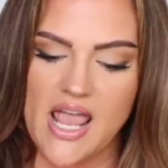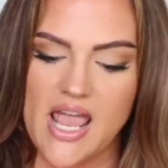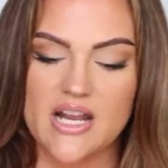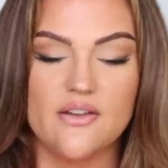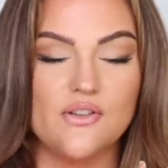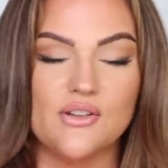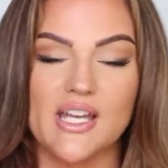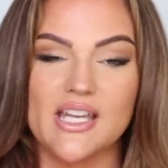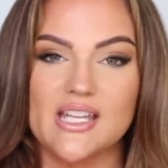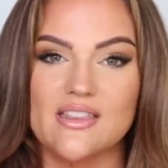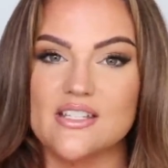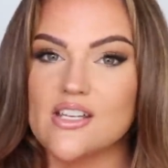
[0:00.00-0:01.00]
And if you
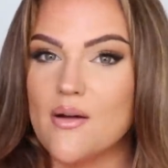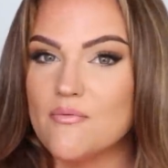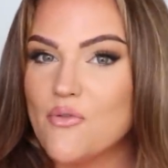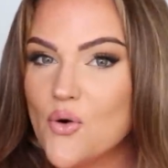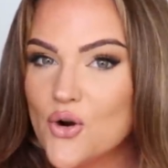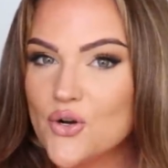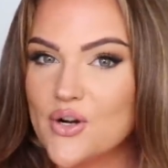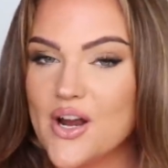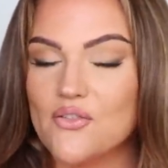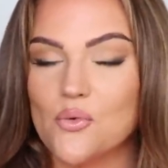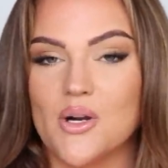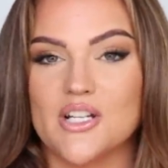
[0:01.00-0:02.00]
like the Tom Ford or
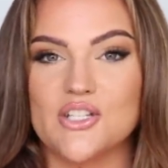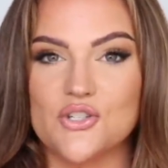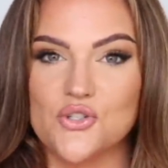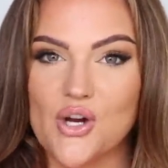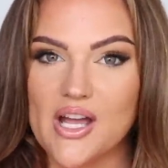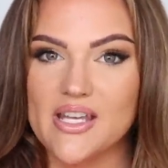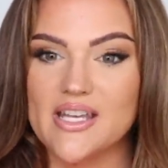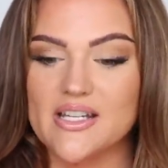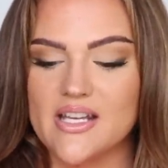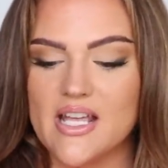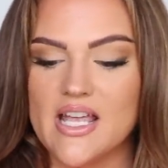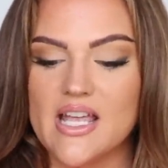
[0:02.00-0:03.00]
ever wanted to try it,
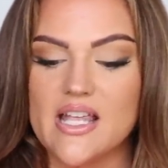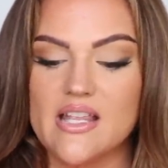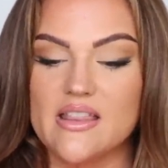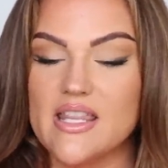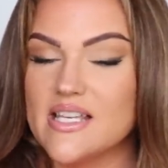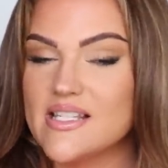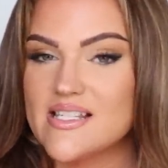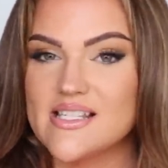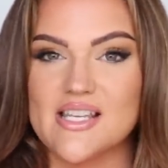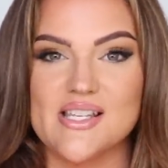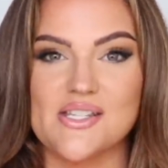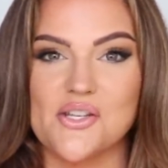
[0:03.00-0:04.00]
this
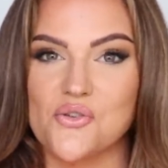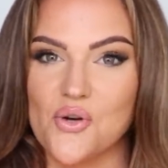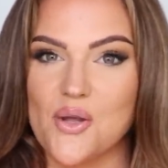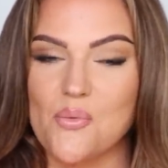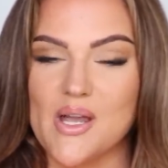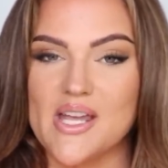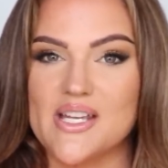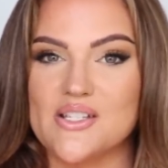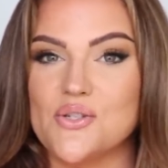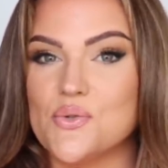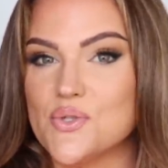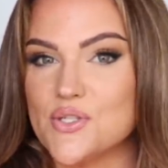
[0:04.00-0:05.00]
is a great way
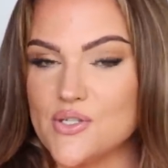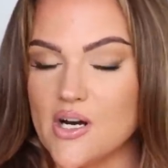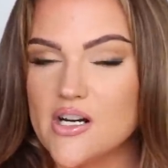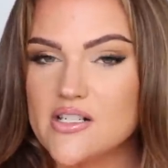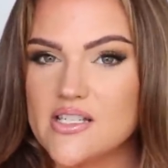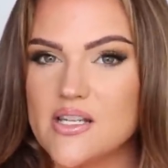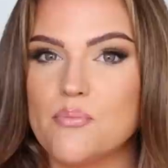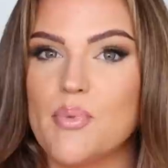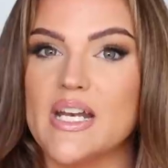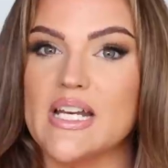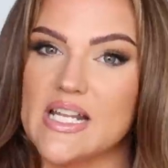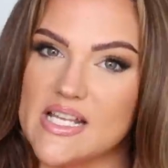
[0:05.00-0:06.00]
to start,
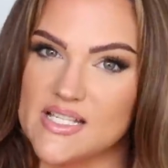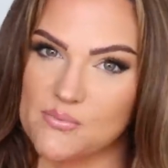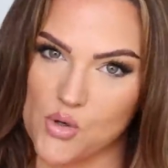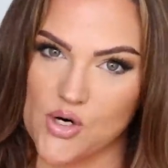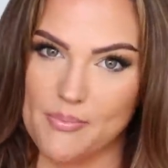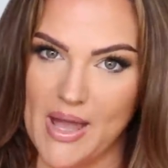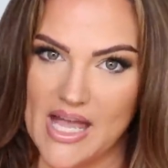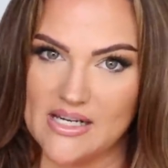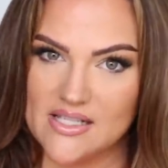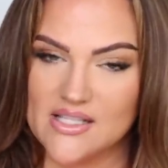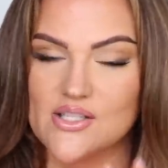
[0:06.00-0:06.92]
but it is more matte.